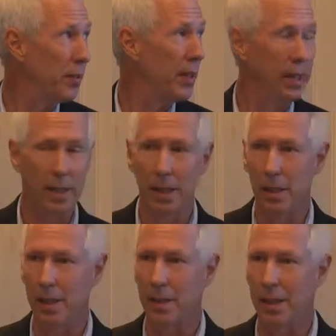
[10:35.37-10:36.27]
see
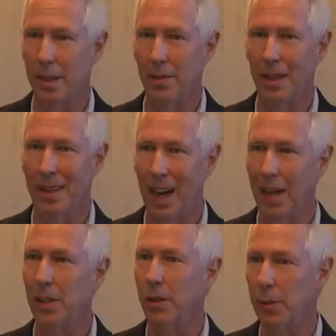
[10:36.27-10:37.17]
an
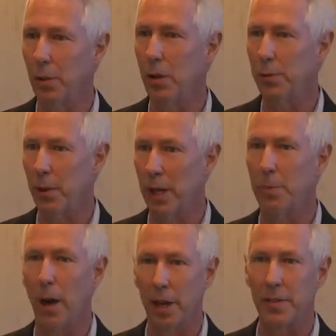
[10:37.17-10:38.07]
ongoing role for
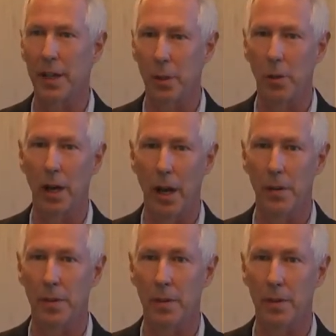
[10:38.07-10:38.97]
enterprise data
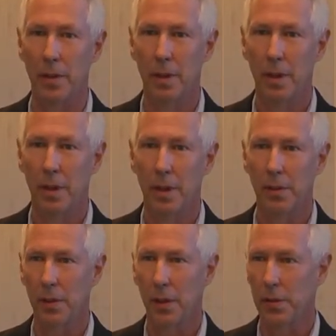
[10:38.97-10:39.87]
warehouses.
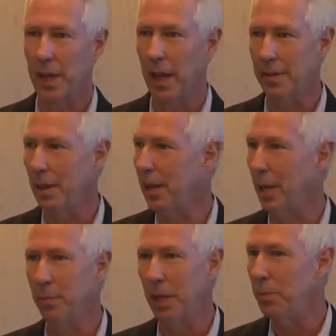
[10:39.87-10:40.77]
So those guys are
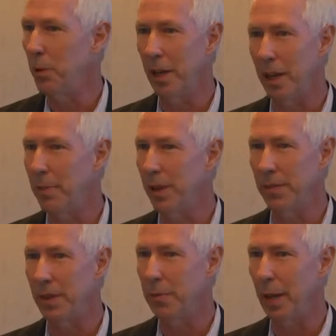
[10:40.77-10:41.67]
not being put out of
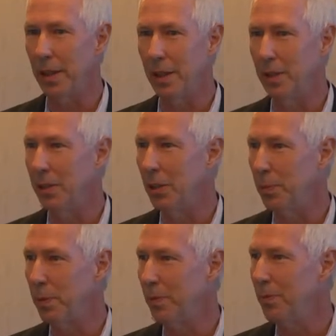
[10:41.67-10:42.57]
business by the
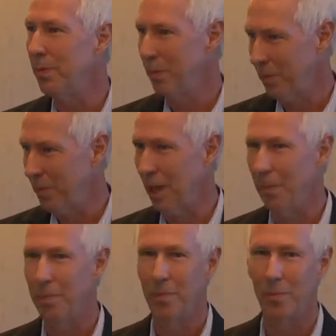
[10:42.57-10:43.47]
Hadoop
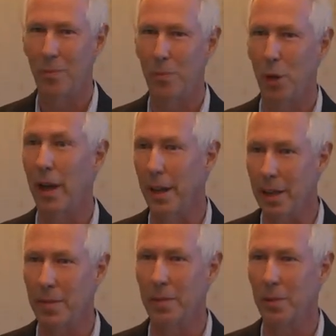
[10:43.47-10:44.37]

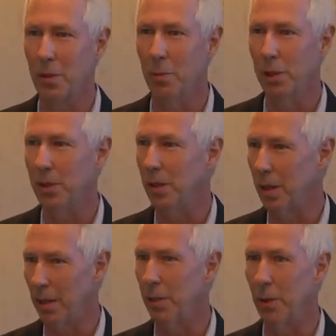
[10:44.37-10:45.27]
products, commercial
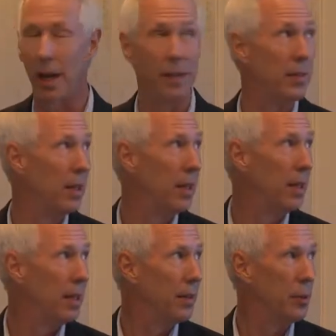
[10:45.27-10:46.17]
or otherwise.
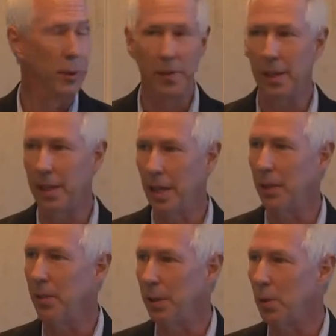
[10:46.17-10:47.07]
So we see an
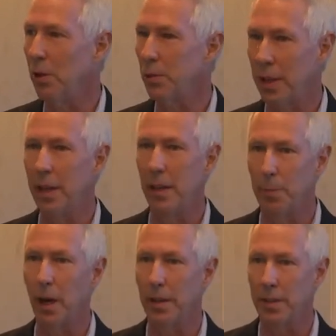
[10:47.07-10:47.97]
ongoing role for that
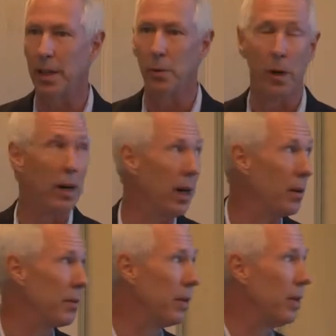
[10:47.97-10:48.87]
enterprise data
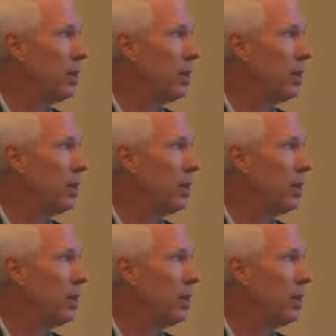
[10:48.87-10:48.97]
warehouse.